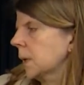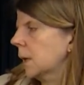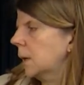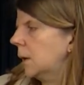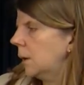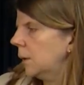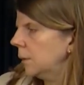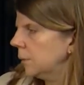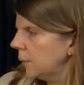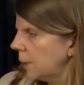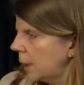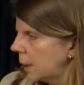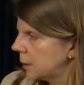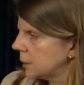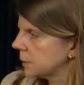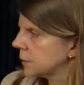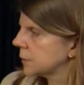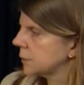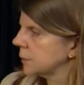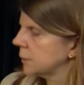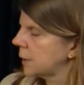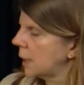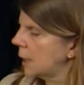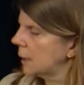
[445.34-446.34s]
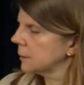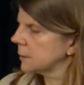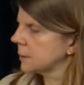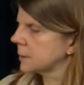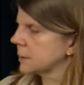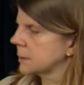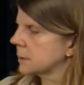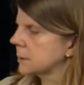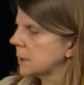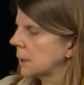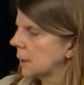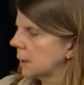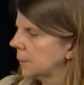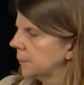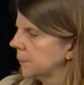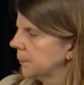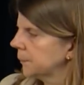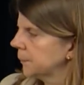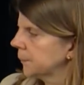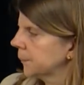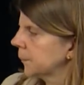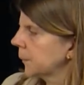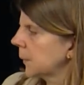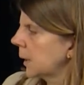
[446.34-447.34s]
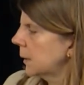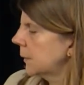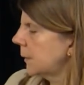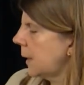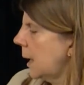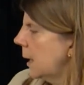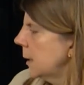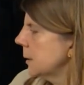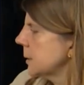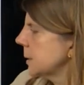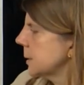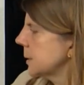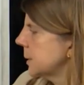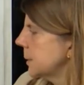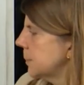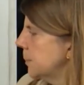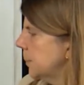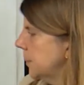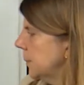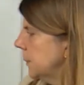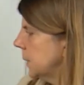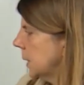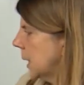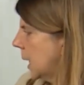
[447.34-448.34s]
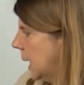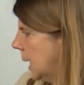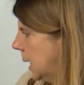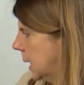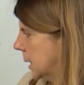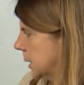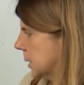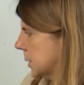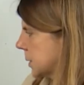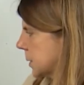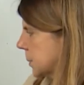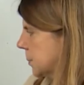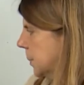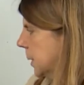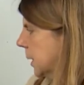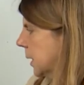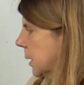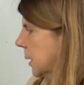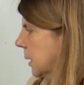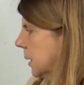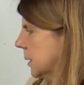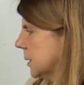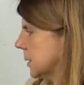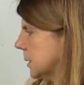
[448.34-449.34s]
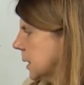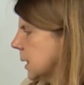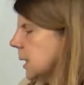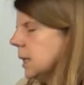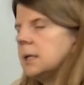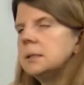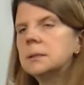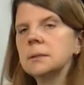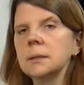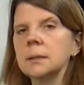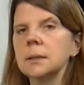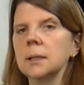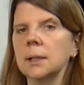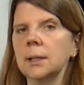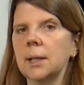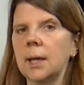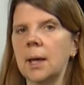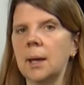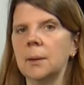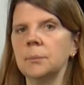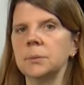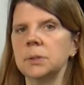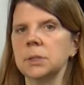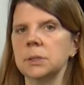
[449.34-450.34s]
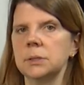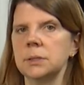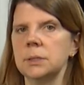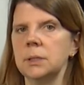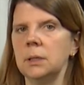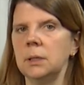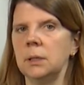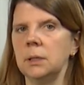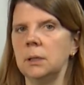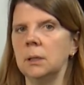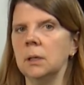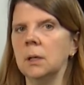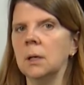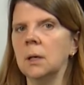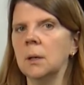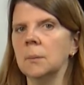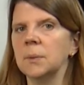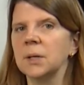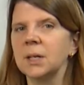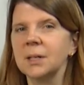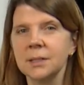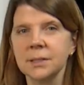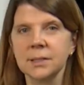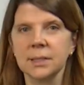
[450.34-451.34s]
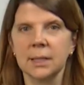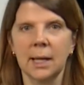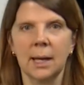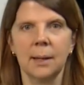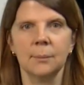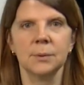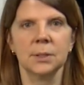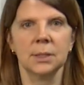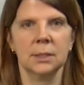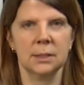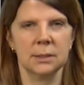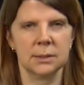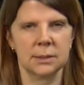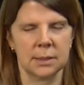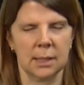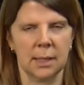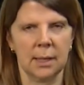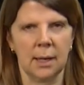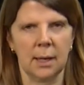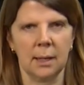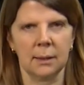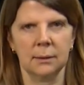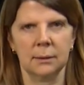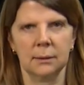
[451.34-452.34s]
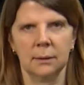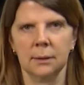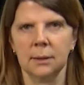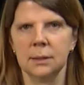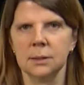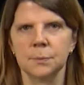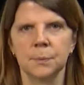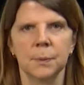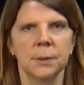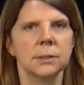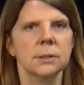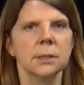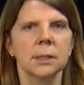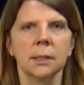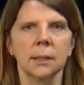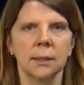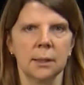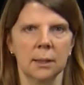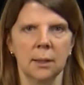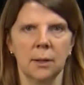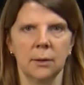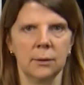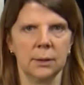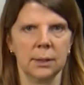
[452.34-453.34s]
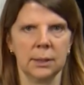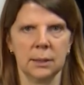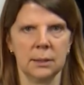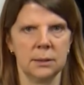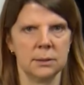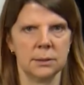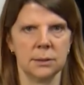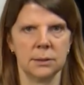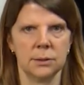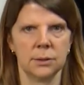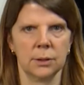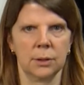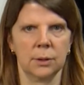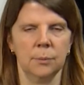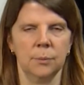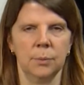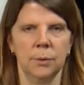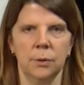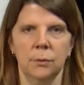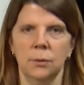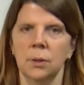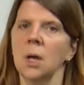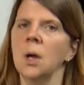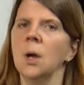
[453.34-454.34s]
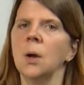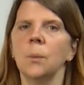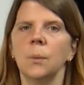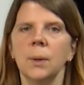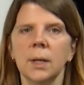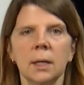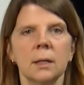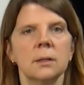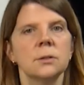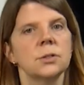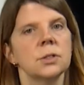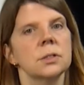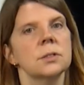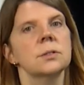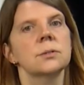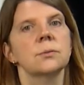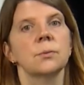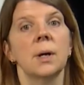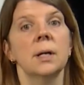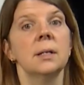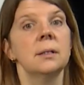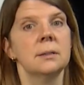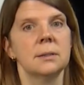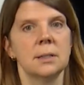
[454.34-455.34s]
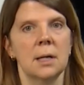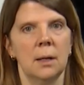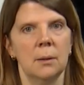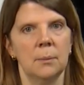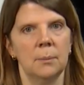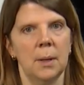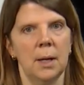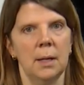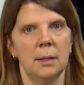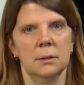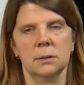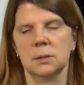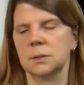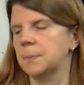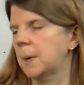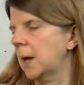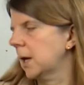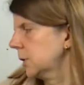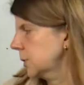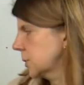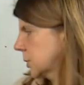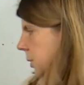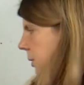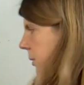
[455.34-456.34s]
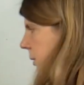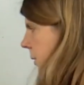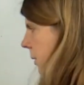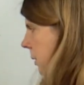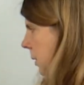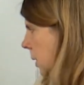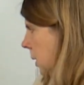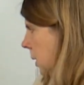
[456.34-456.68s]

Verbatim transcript: All right, so that's, um, that's nice because e to the lambda t, because lambda is diagonal, is particularly easy to compute. We can just write it down by inspection.